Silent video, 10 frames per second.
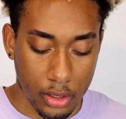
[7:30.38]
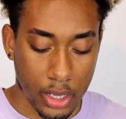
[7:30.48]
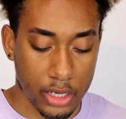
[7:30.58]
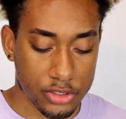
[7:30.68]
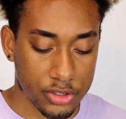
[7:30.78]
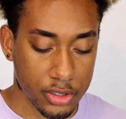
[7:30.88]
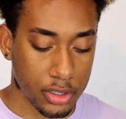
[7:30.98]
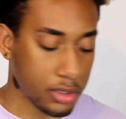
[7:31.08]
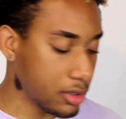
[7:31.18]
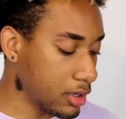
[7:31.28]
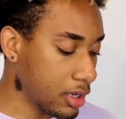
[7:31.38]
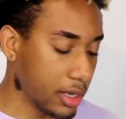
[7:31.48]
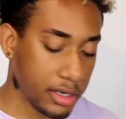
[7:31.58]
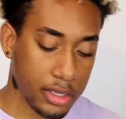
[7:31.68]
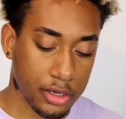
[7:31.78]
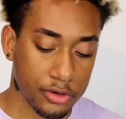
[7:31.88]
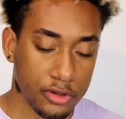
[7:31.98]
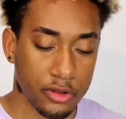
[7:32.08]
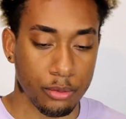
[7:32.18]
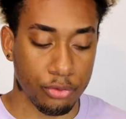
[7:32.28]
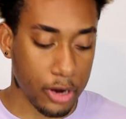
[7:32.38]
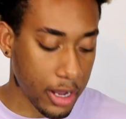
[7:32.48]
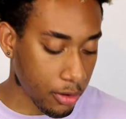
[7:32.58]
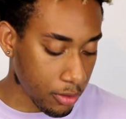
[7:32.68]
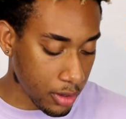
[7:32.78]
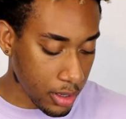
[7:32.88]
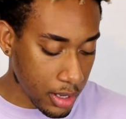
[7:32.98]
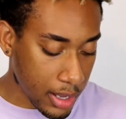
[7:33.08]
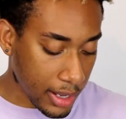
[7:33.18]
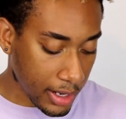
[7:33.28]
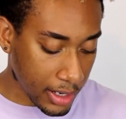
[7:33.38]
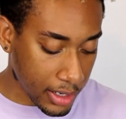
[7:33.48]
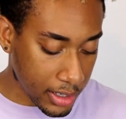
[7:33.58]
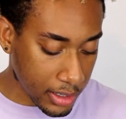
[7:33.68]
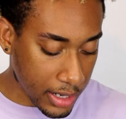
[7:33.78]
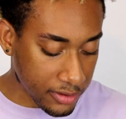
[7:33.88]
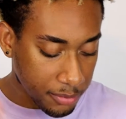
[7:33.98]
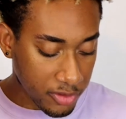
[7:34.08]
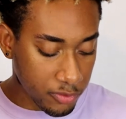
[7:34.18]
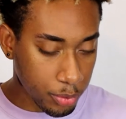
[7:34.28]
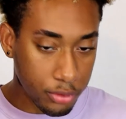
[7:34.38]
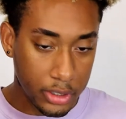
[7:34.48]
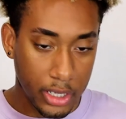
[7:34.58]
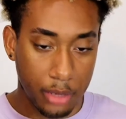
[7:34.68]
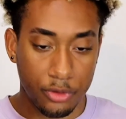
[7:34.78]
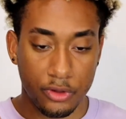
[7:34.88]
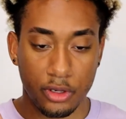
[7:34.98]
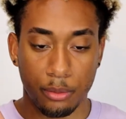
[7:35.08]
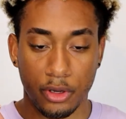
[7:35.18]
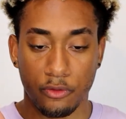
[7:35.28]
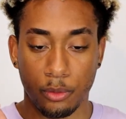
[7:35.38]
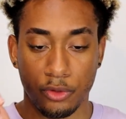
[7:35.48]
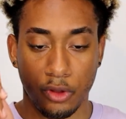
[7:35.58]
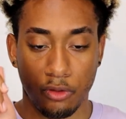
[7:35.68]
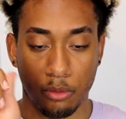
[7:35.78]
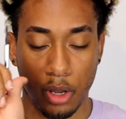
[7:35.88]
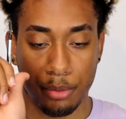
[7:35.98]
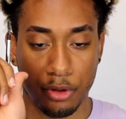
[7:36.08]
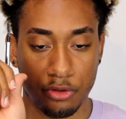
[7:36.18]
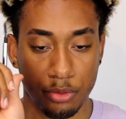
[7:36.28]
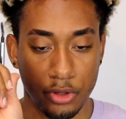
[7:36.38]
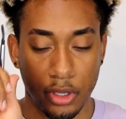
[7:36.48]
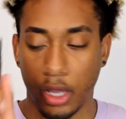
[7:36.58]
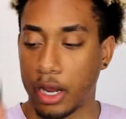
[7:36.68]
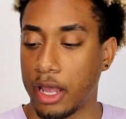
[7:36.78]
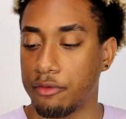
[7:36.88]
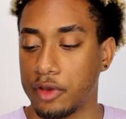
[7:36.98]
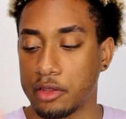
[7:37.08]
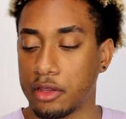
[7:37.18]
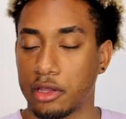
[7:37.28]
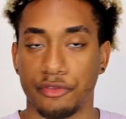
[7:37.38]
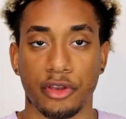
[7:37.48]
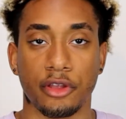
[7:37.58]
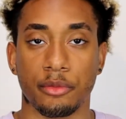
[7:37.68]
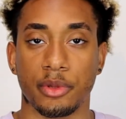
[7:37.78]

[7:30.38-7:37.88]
actually adhere to the brow. And I take my spoolie. I'm using the Benefit Precisely My Brow Spoolie, and I have nothing left in here